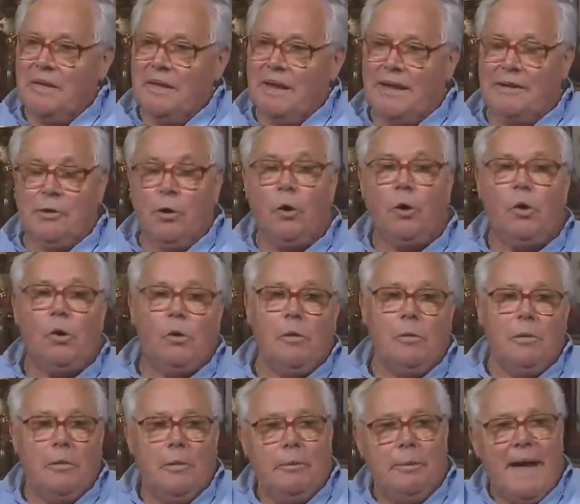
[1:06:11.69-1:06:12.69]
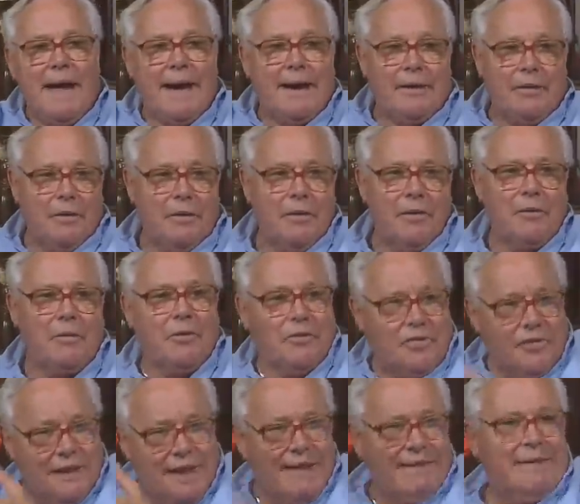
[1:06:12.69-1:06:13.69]
and the whole back was
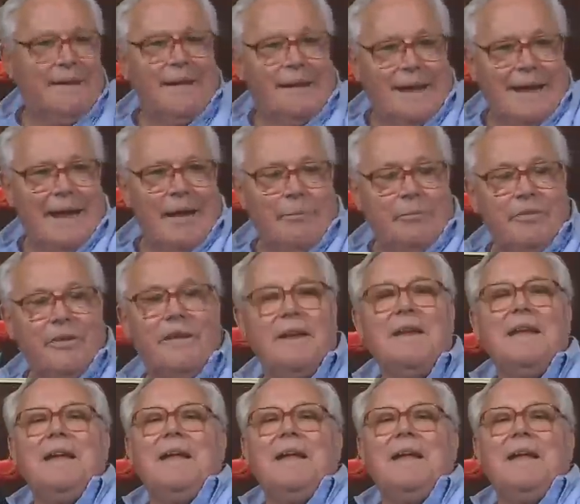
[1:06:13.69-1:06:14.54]
then empty.